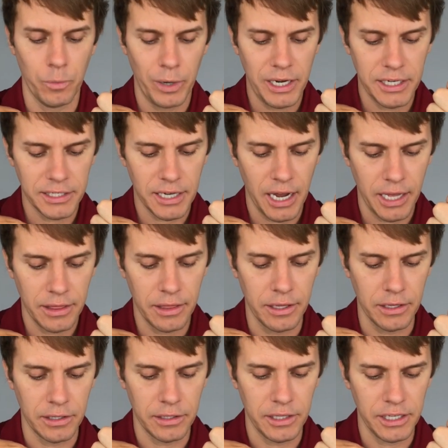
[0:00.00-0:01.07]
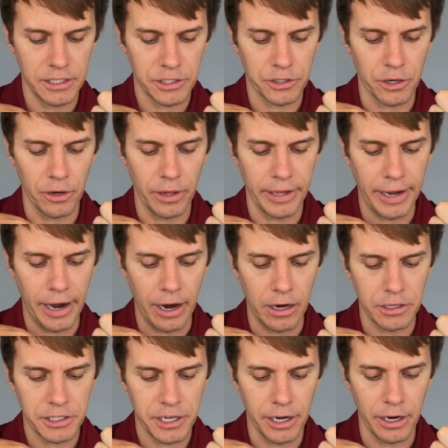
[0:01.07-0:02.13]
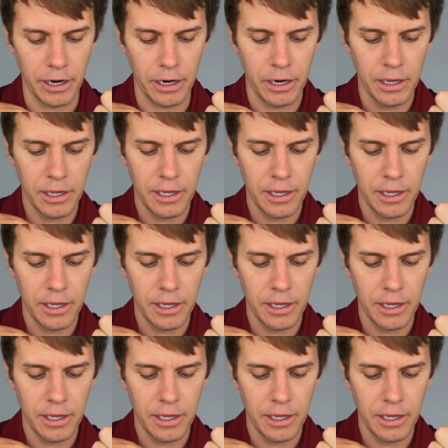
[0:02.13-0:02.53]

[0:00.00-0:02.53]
We designed these Sterling irons here